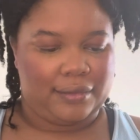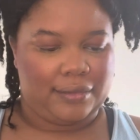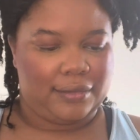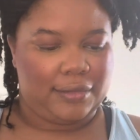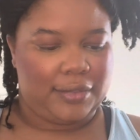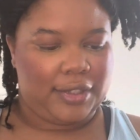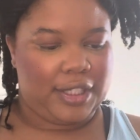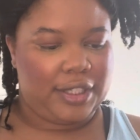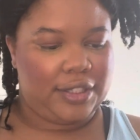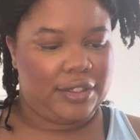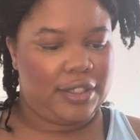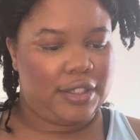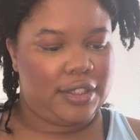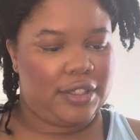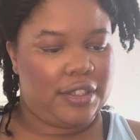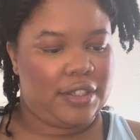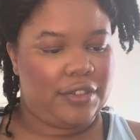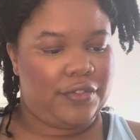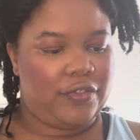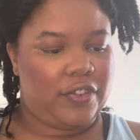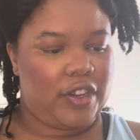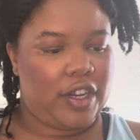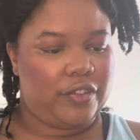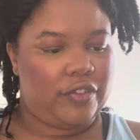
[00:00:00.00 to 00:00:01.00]
This is the
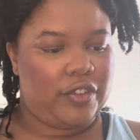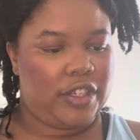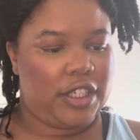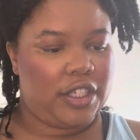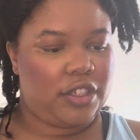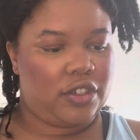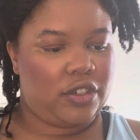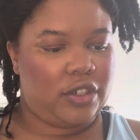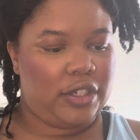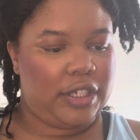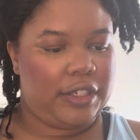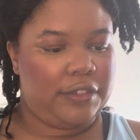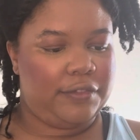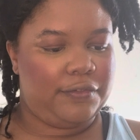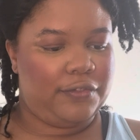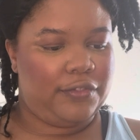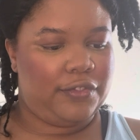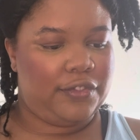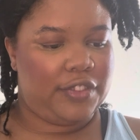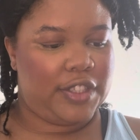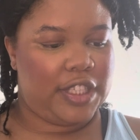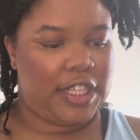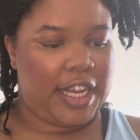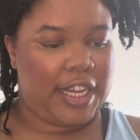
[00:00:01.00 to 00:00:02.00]
Velvet Cream
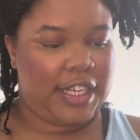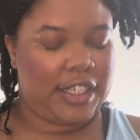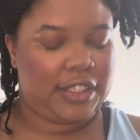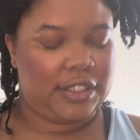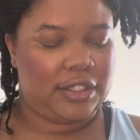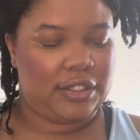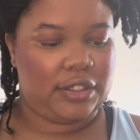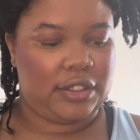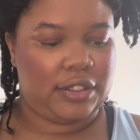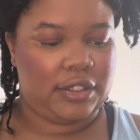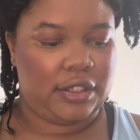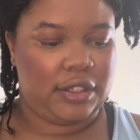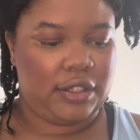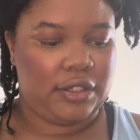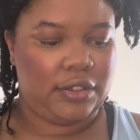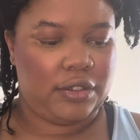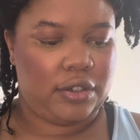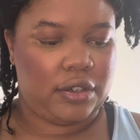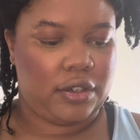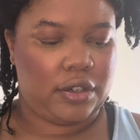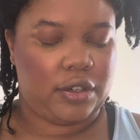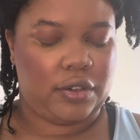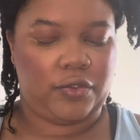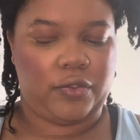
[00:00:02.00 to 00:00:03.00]
Flex,
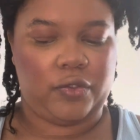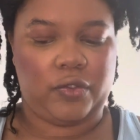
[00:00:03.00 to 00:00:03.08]
or